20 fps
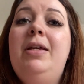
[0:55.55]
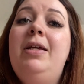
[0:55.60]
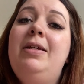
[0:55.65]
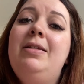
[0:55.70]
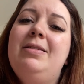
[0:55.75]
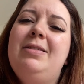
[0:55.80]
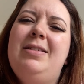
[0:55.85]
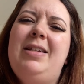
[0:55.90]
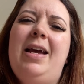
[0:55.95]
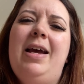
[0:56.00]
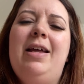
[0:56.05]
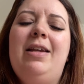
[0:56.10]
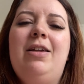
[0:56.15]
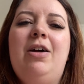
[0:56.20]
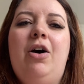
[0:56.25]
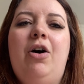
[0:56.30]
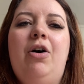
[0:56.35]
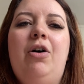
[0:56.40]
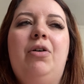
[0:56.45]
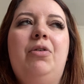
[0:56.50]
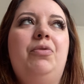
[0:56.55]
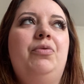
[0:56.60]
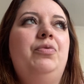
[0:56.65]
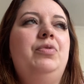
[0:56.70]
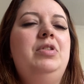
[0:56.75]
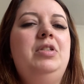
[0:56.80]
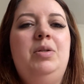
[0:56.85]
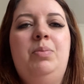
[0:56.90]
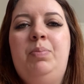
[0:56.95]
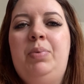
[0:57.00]
instead of
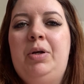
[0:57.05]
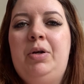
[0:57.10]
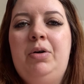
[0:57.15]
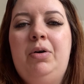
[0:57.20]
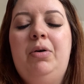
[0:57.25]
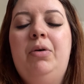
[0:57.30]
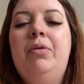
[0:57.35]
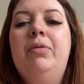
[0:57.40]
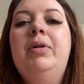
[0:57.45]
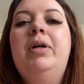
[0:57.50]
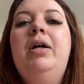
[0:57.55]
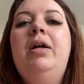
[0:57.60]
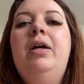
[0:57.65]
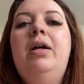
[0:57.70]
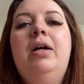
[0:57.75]
typical